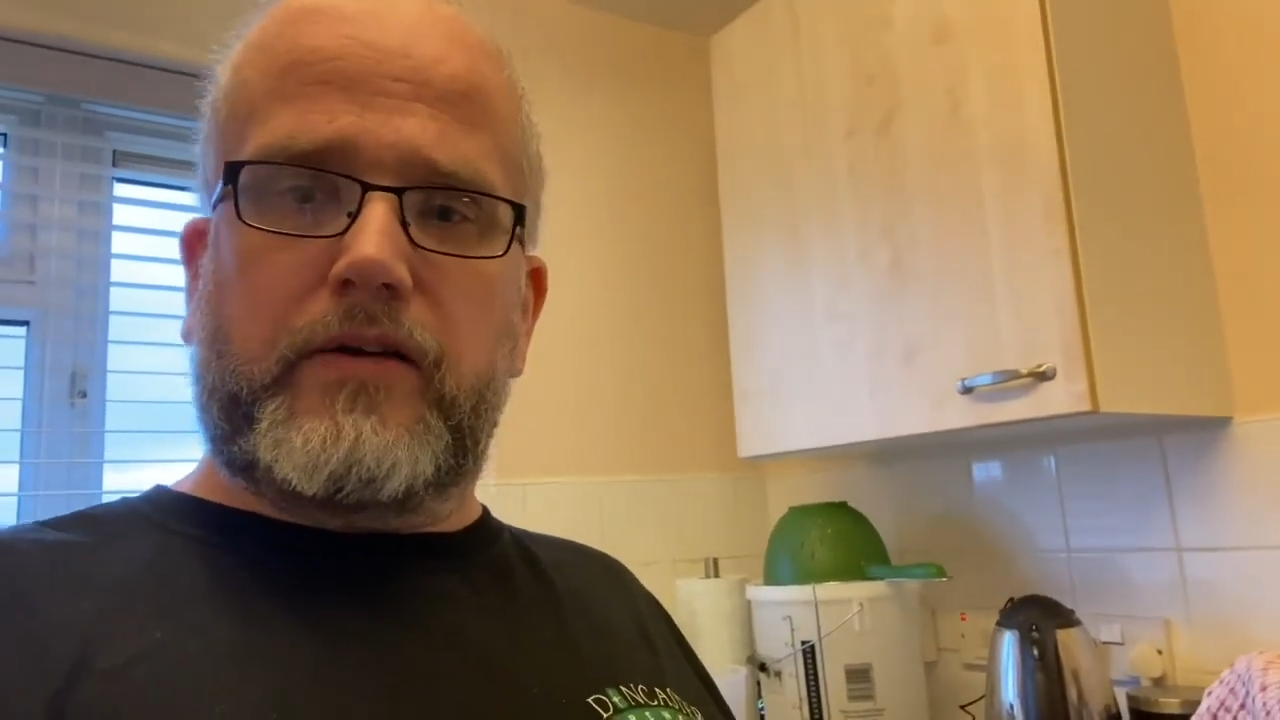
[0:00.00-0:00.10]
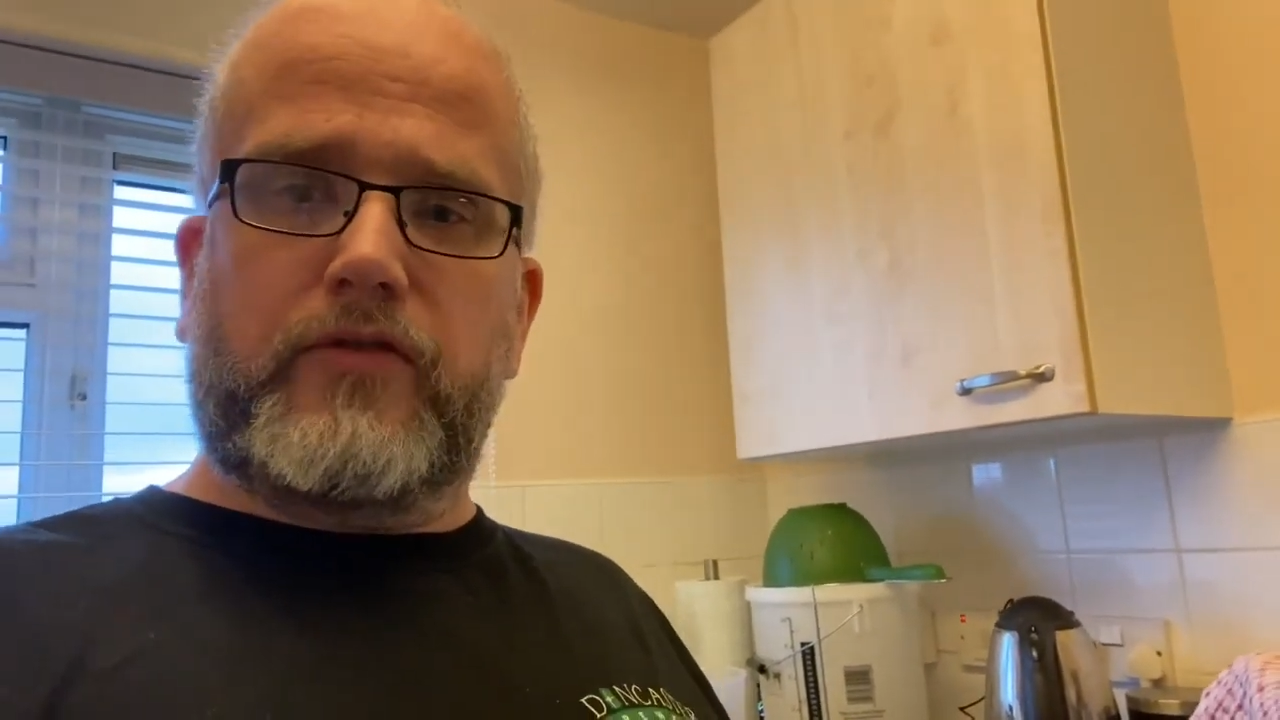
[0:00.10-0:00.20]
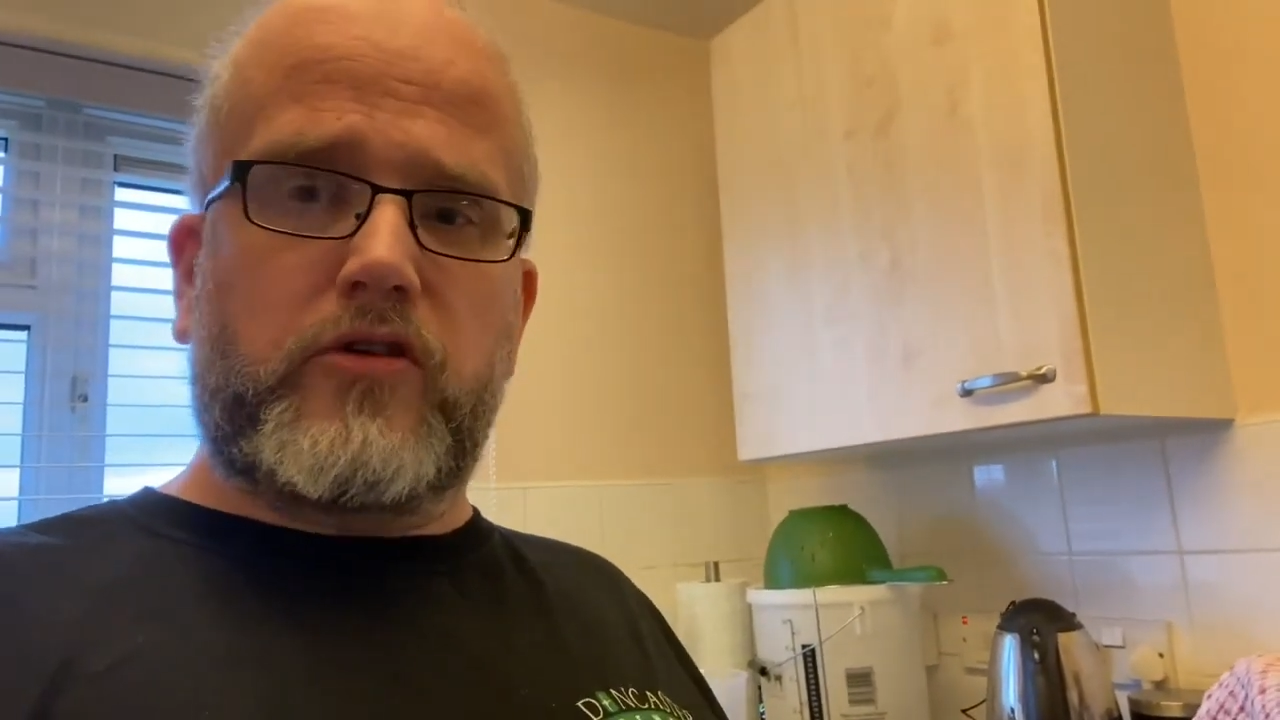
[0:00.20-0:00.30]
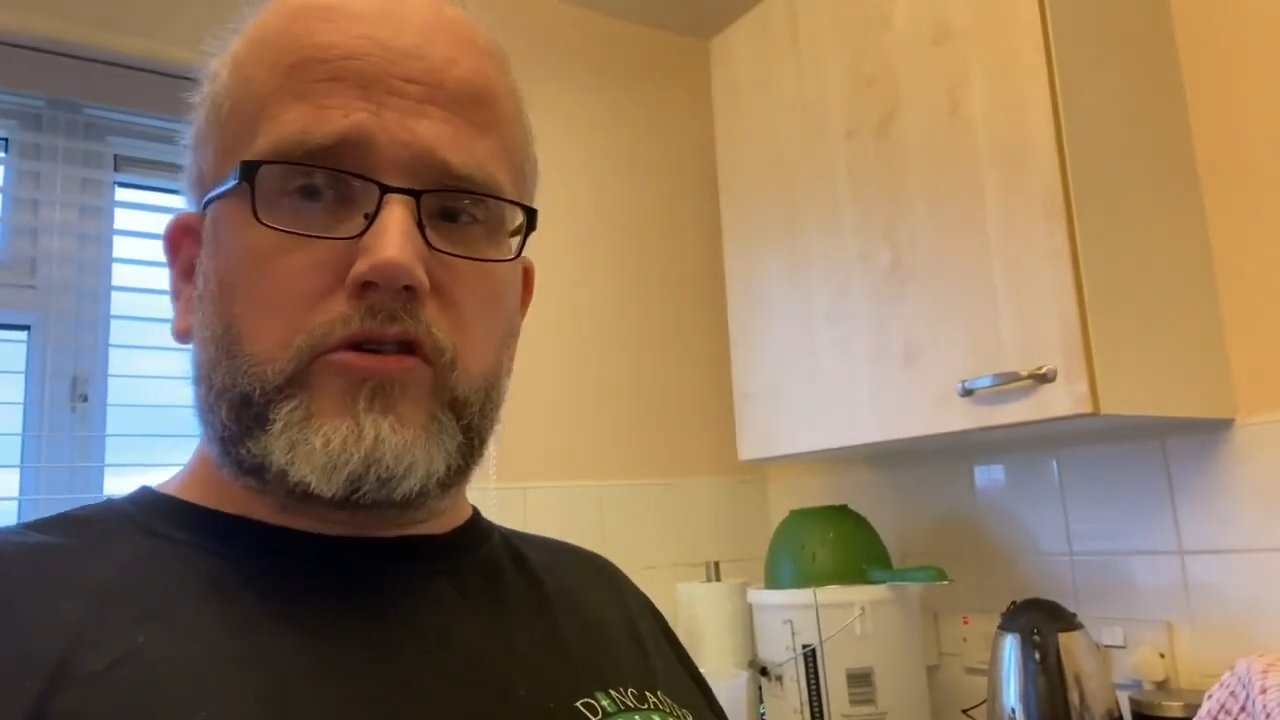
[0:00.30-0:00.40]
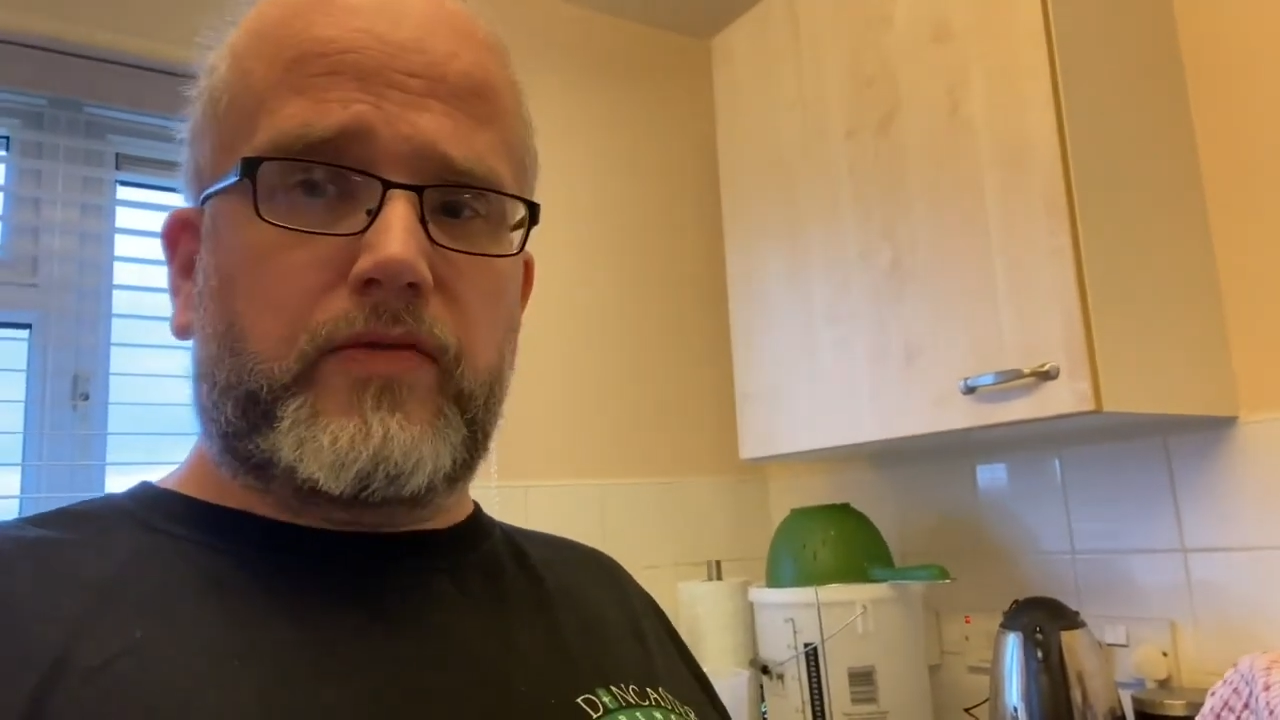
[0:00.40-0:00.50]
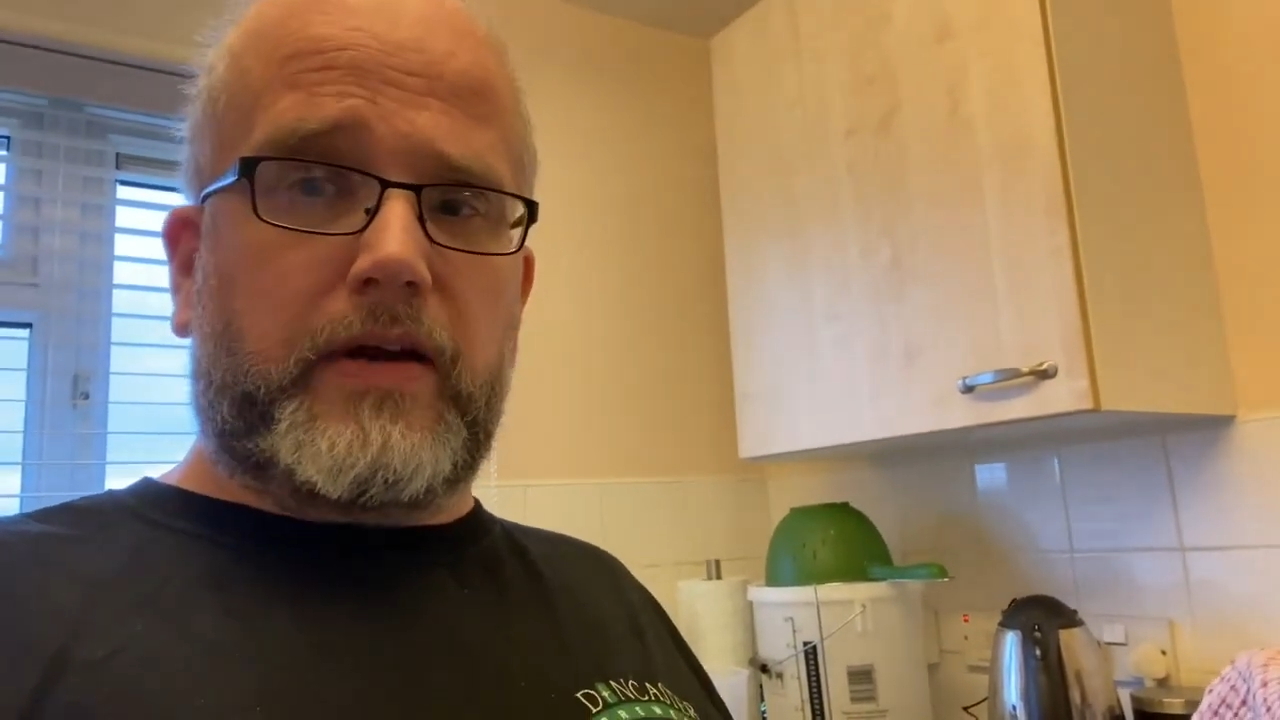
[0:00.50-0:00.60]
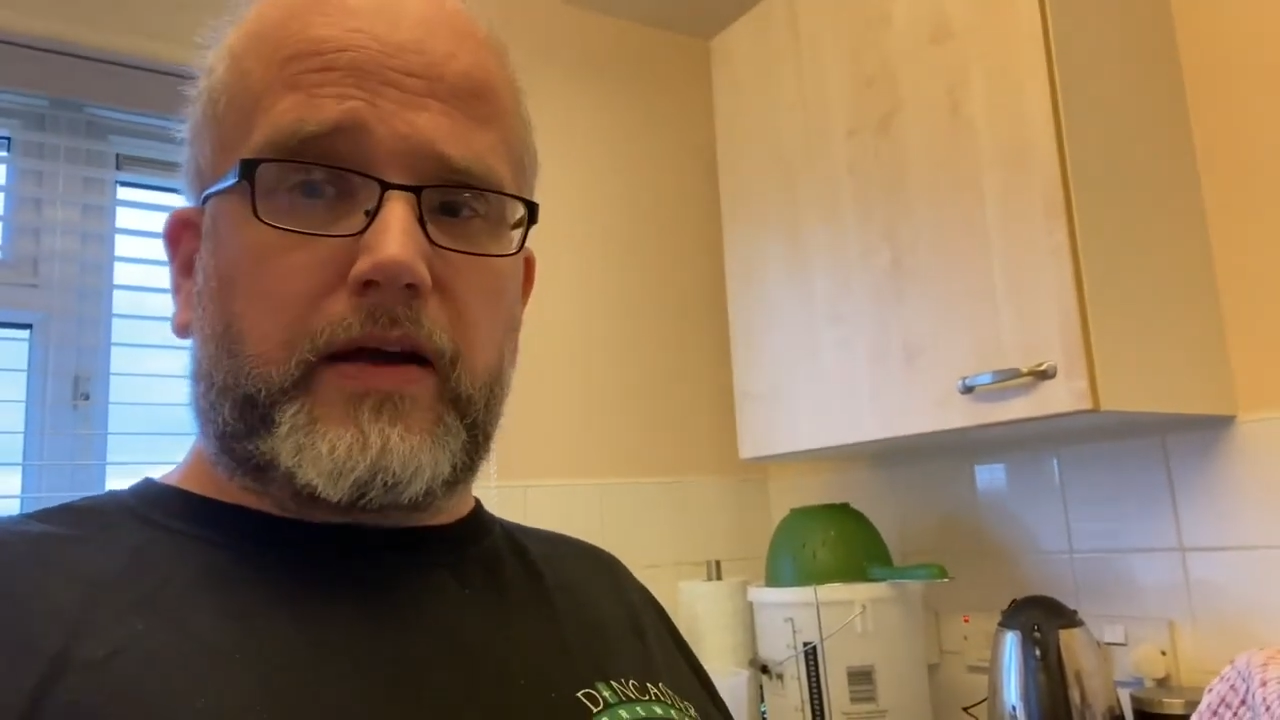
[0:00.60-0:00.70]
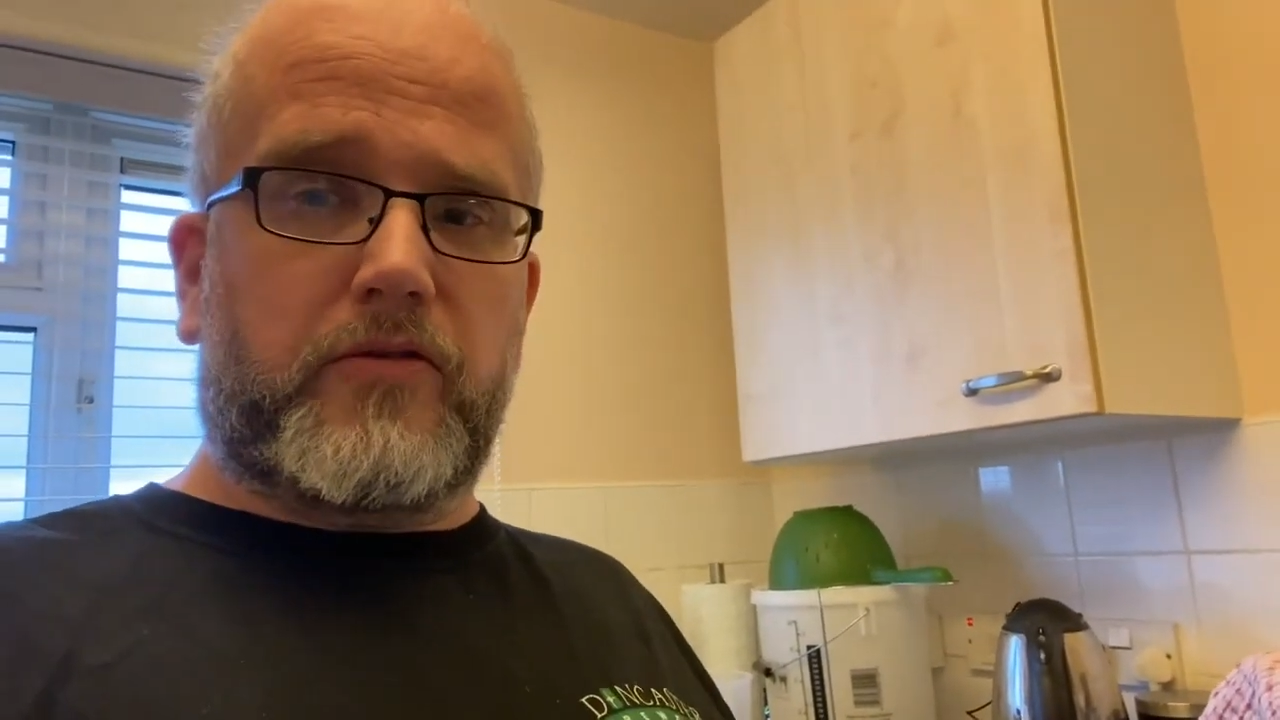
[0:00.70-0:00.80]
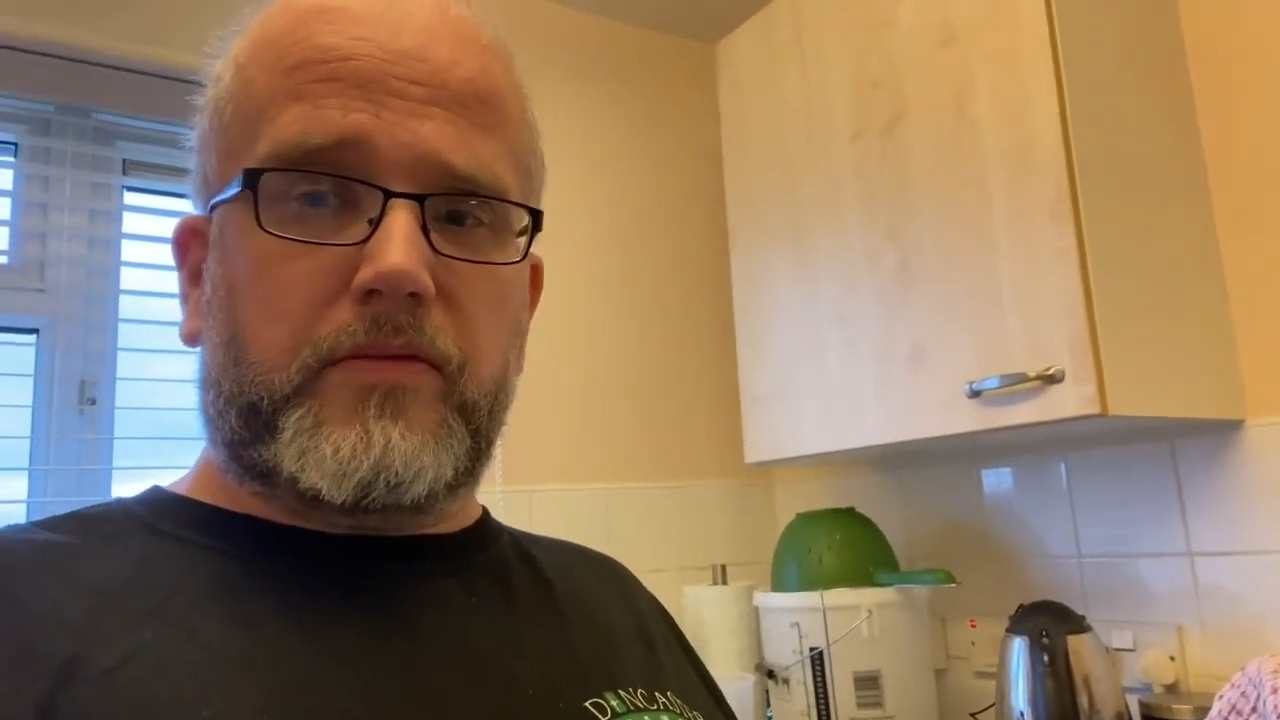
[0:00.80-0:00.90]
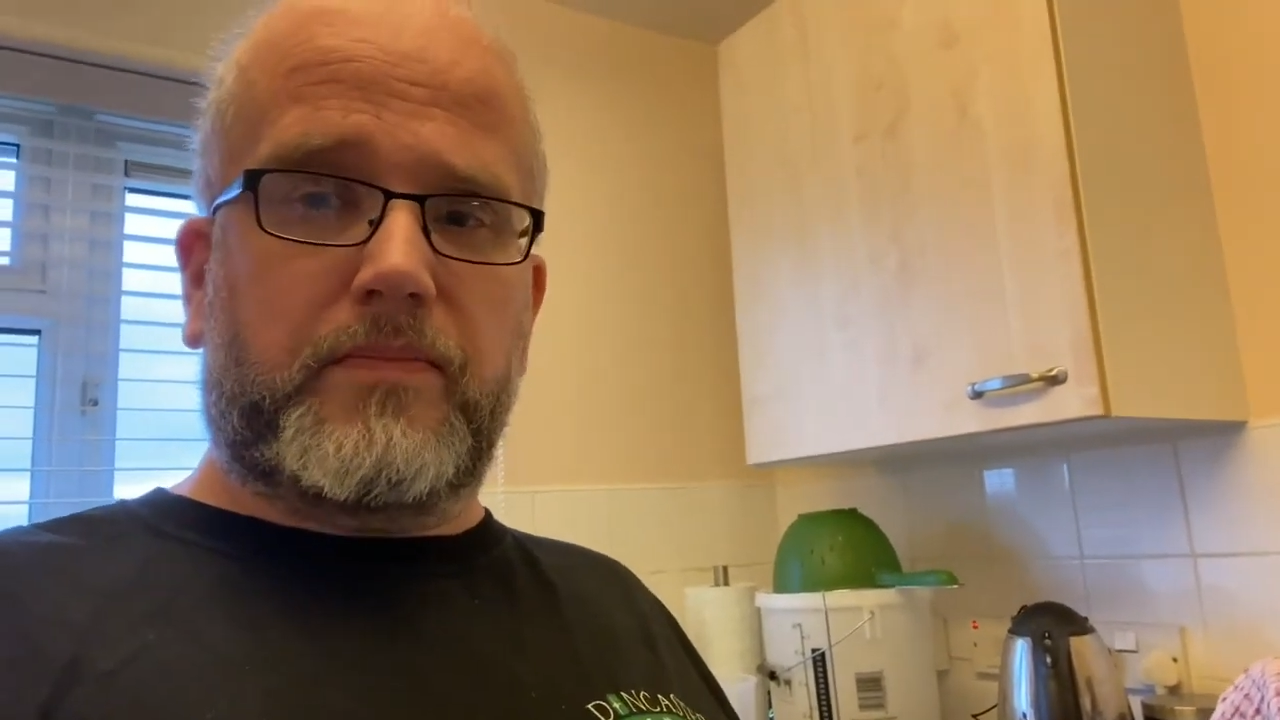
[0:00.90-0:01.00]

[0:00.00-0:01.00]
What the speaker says: future videos.